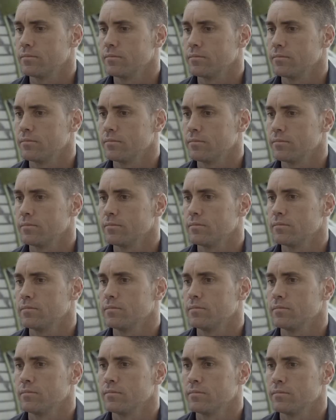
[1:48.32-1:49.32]

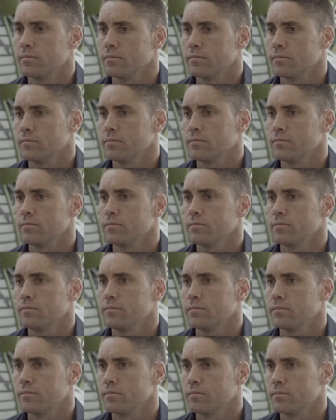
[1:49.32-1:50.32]

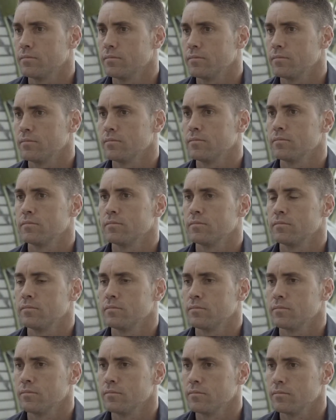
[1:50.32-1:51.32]

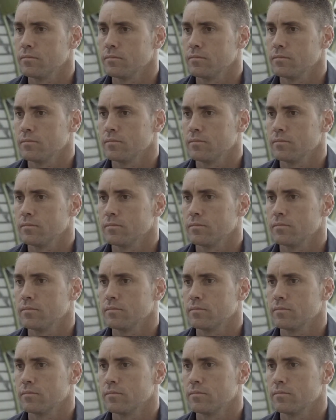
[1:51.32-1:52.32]

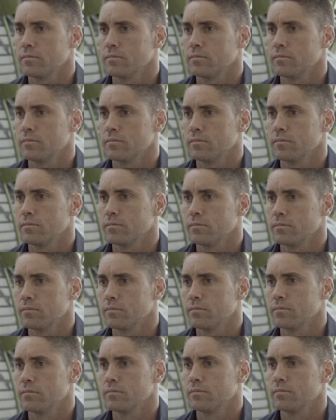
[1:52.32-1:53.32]

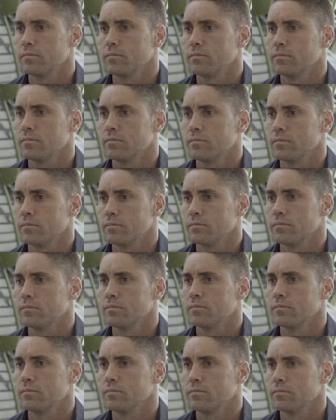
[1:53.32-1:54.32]

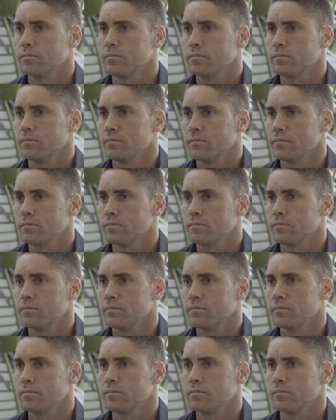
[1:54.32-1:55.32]

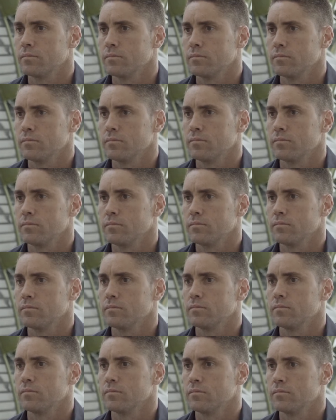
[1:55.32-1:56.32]
No words are spoken by the person on screen.